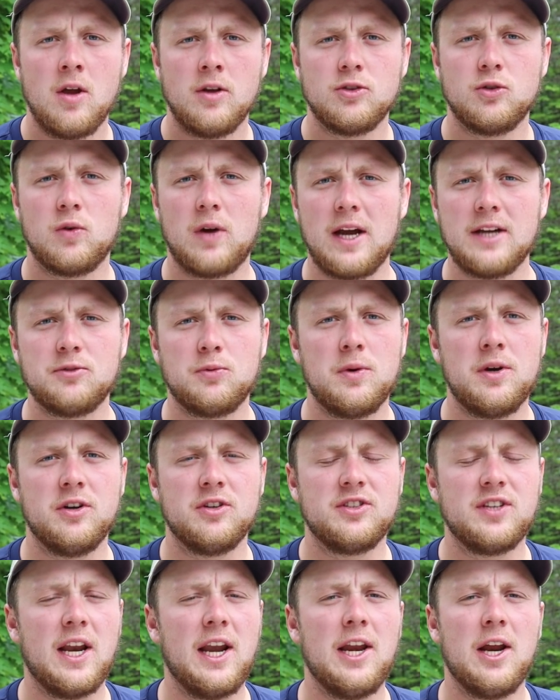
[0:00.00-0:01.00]
So guys, when you're
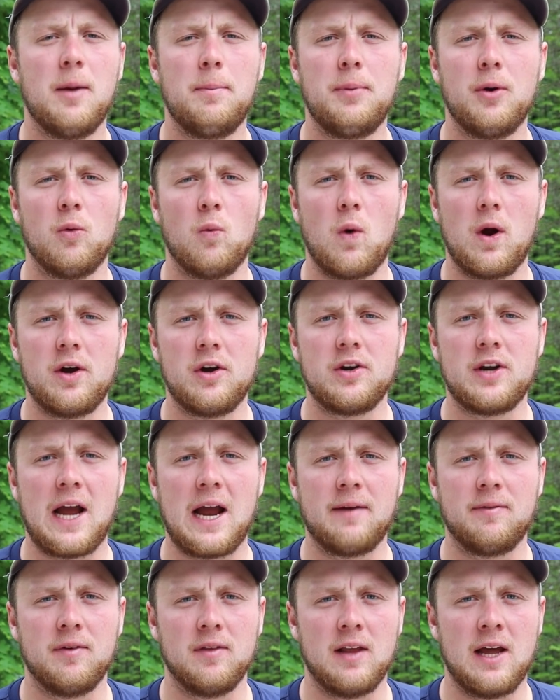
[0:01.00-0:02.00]
setting up your wire
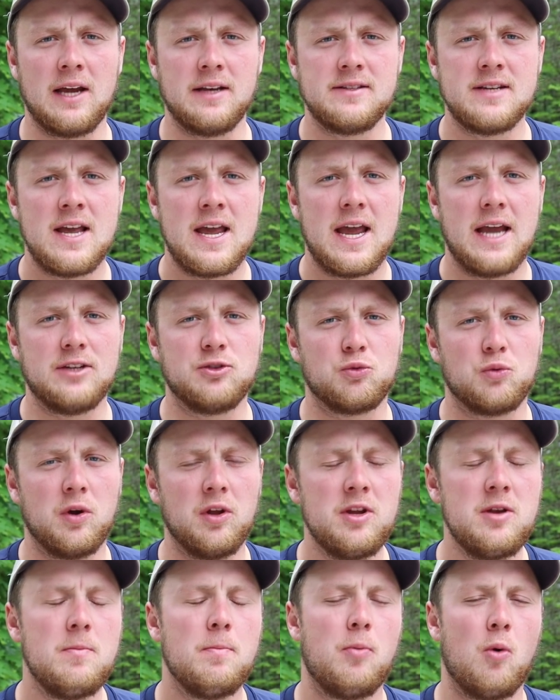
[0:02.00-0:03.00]
diver lines, it's
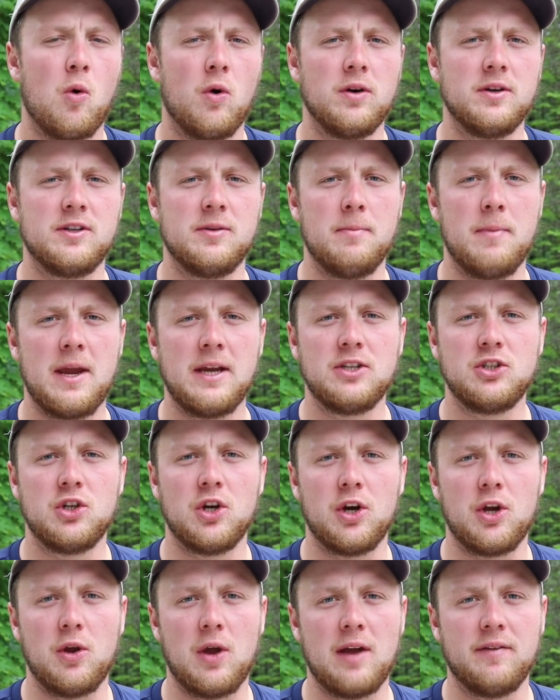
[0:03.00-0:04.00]
really important to make
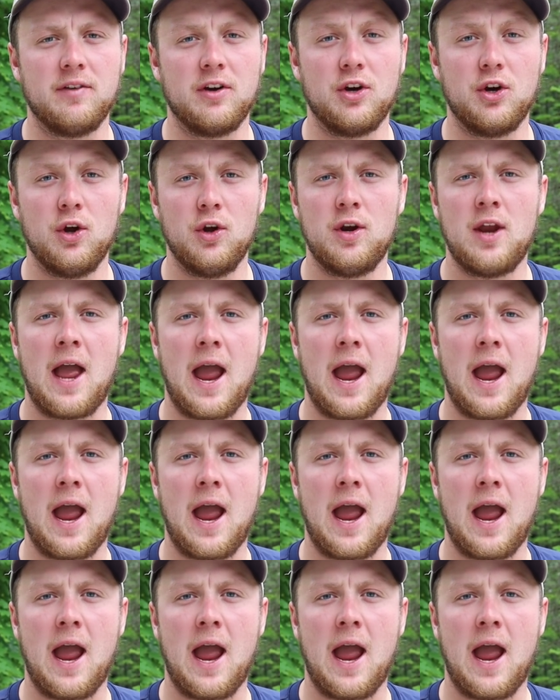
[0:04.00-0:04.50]
sure you have a good